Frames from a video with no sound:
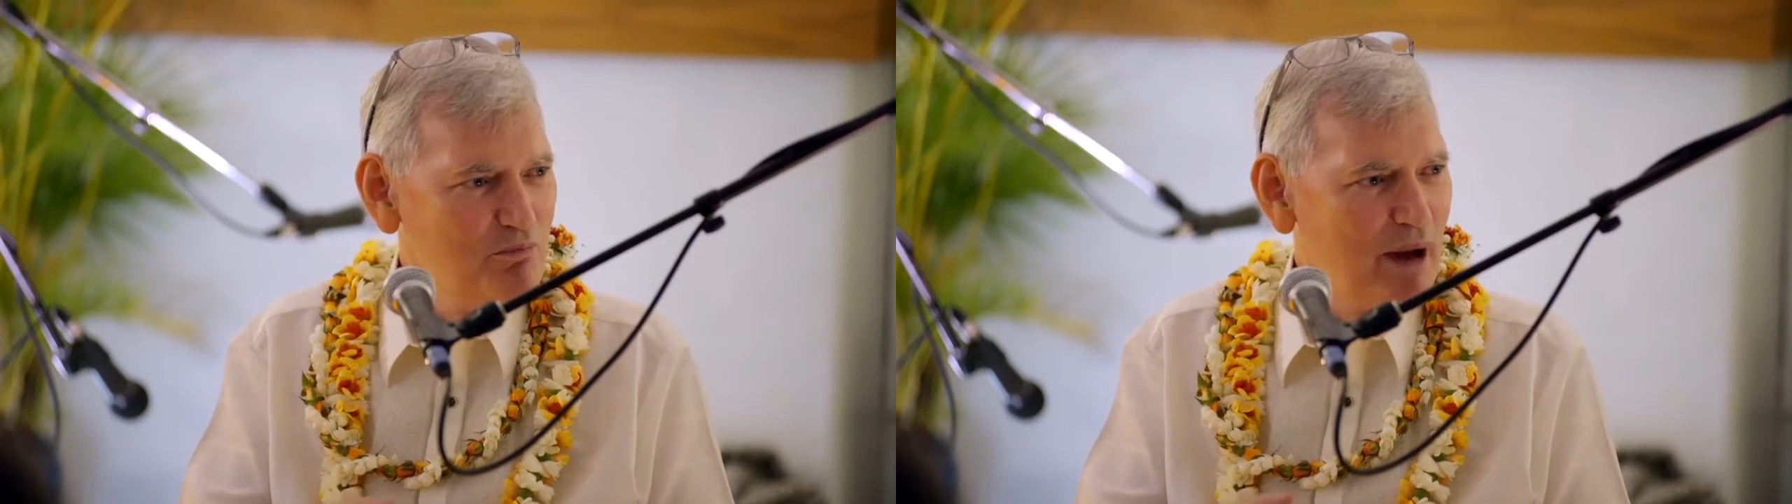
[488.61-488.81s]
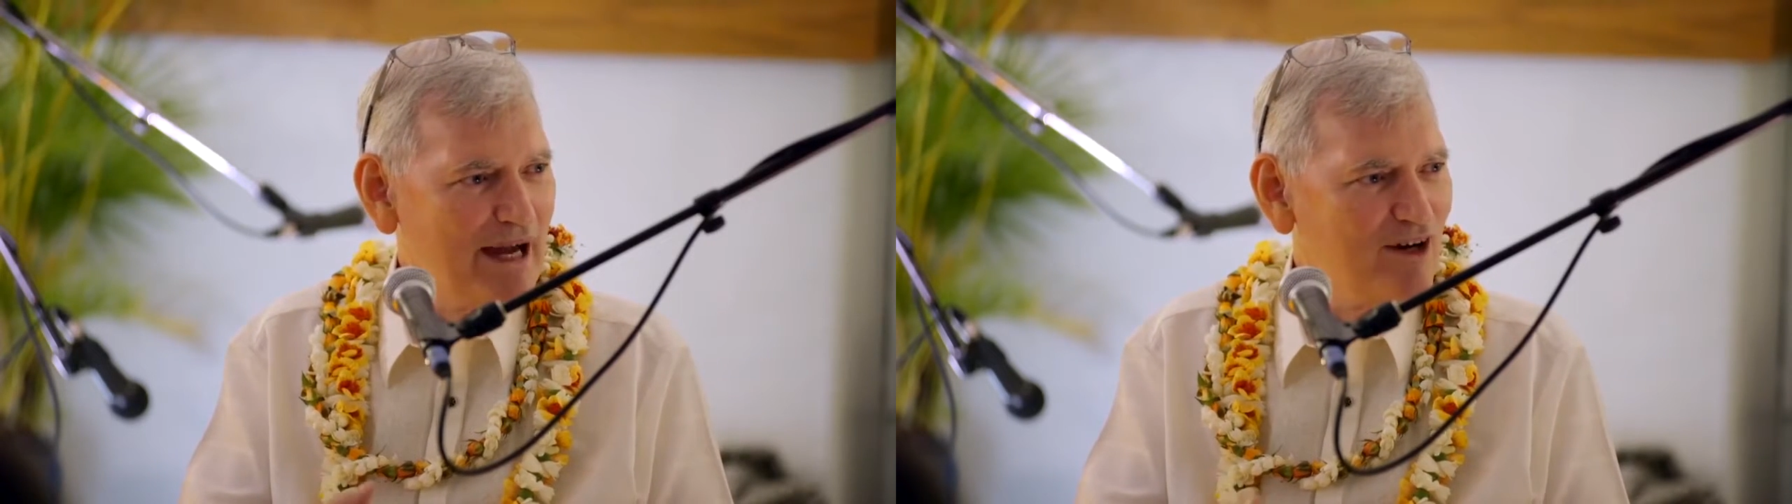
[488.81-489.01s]

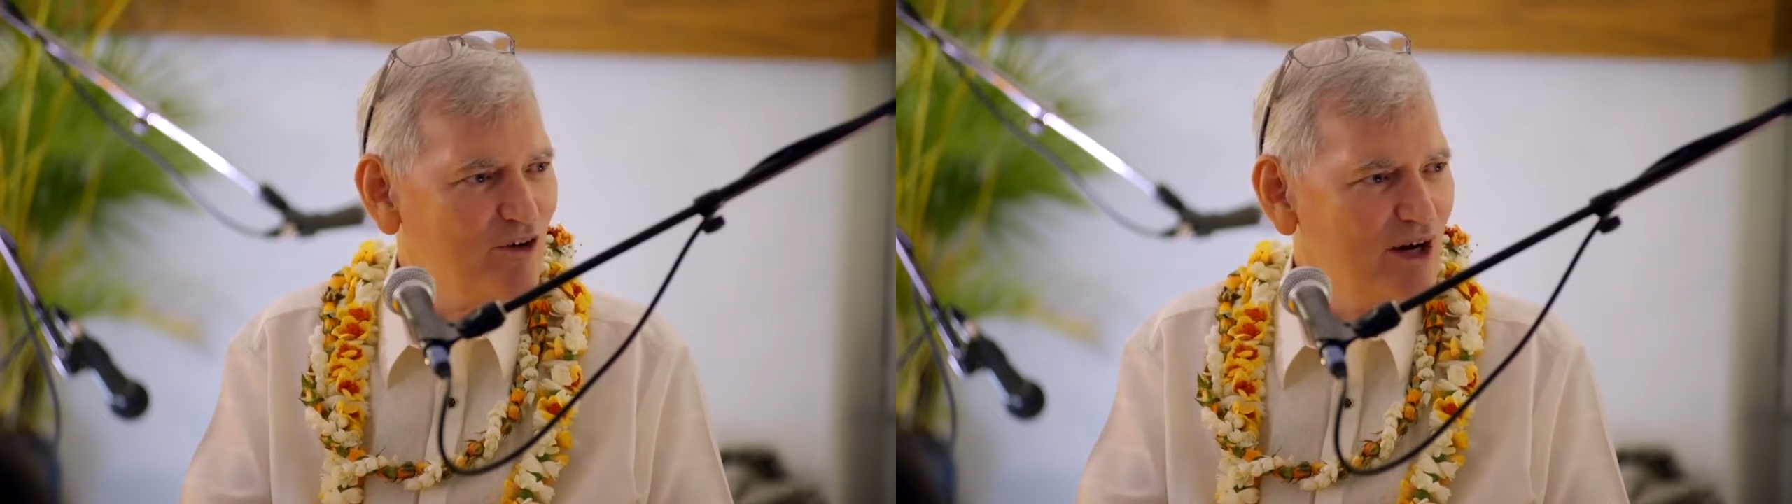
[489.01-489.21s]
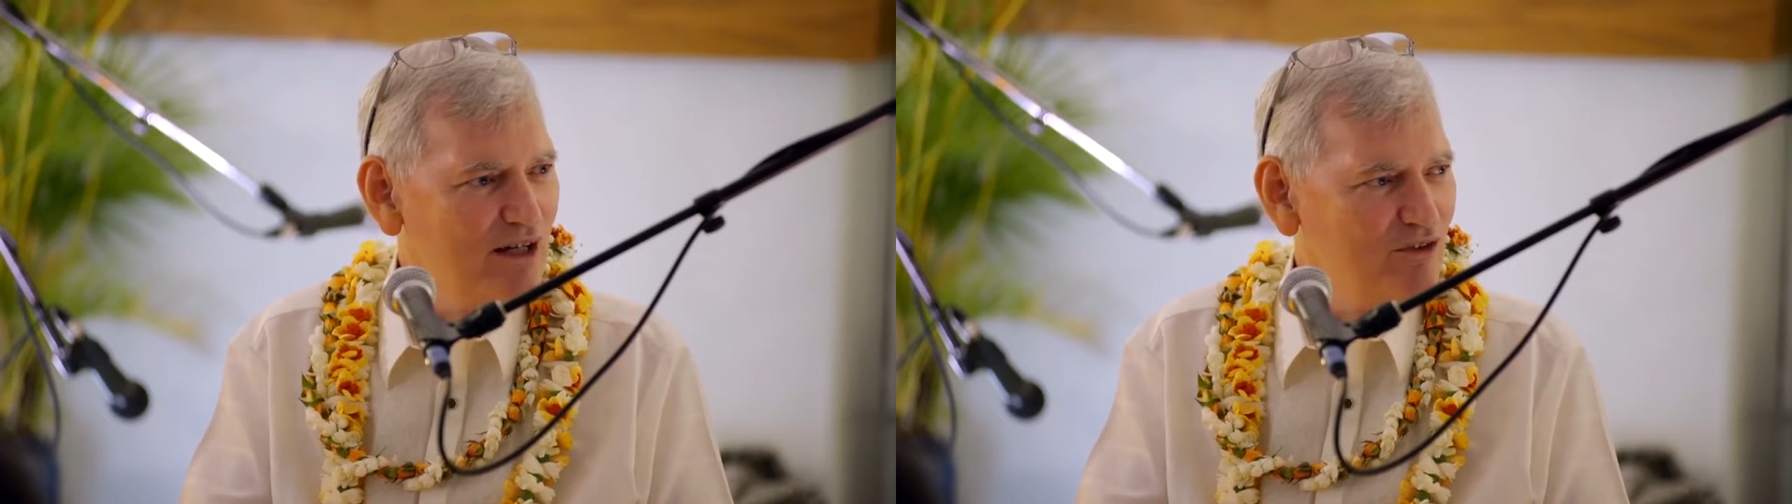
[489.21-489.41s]

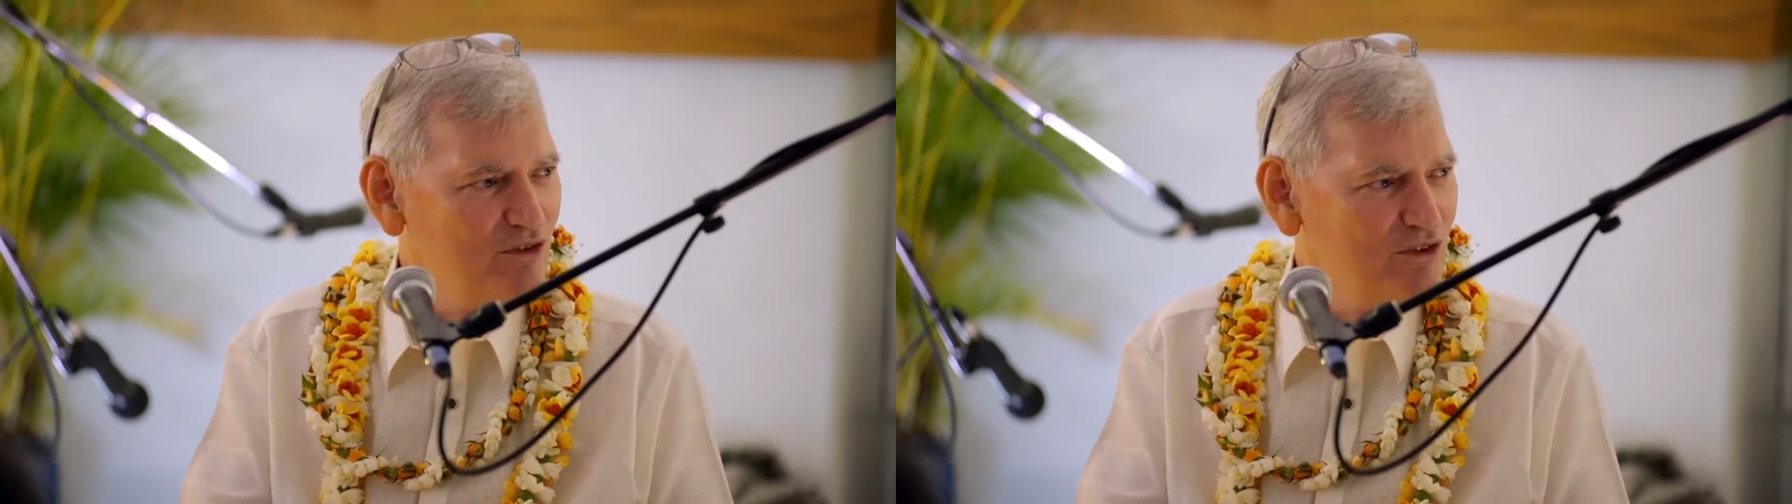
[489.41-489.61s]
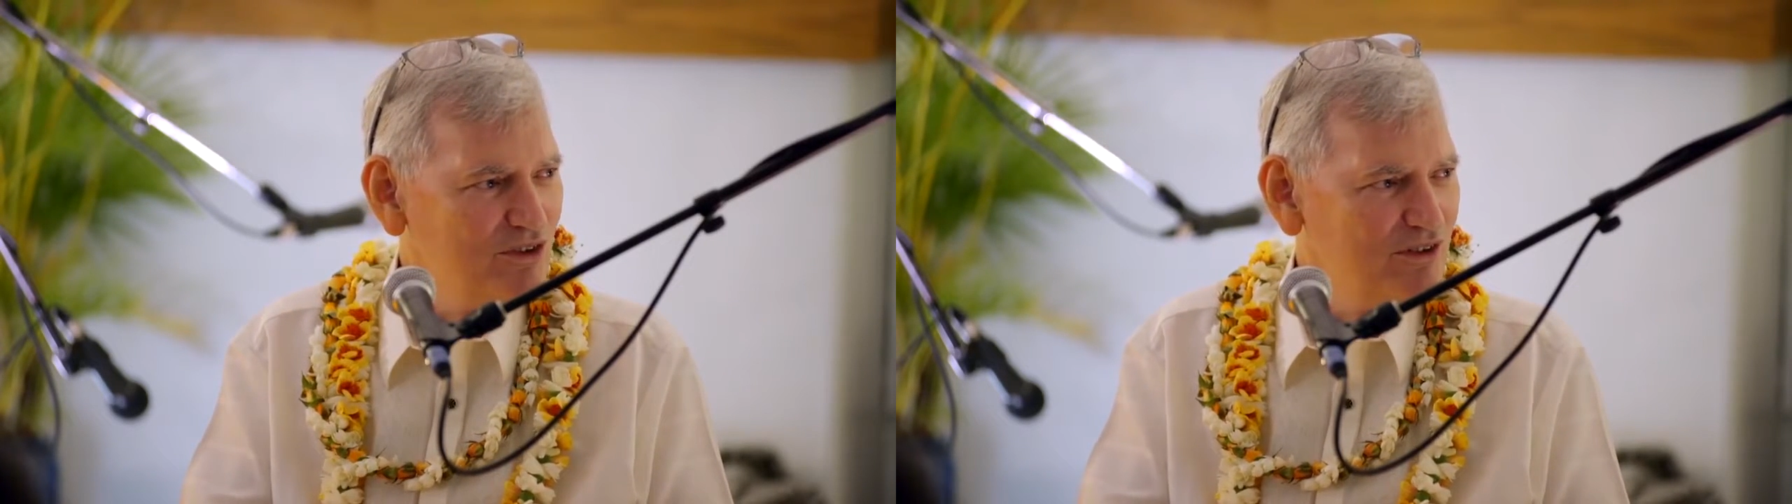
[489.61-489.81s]

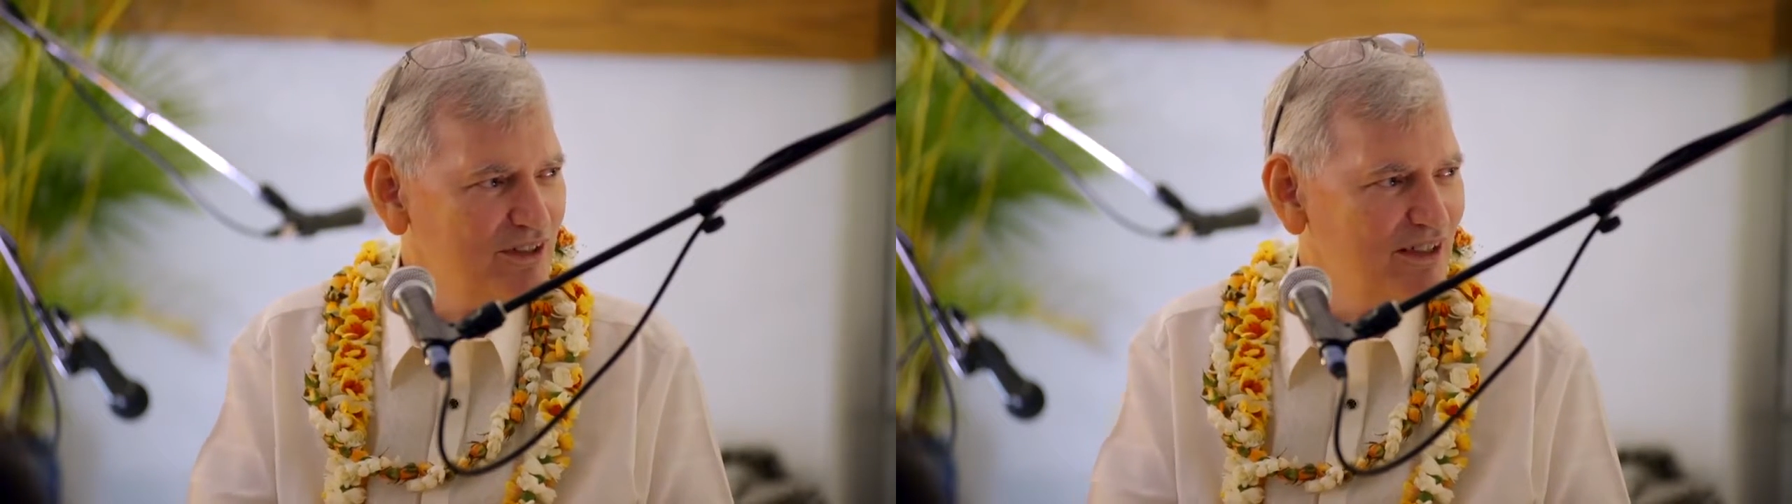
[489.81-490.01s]
background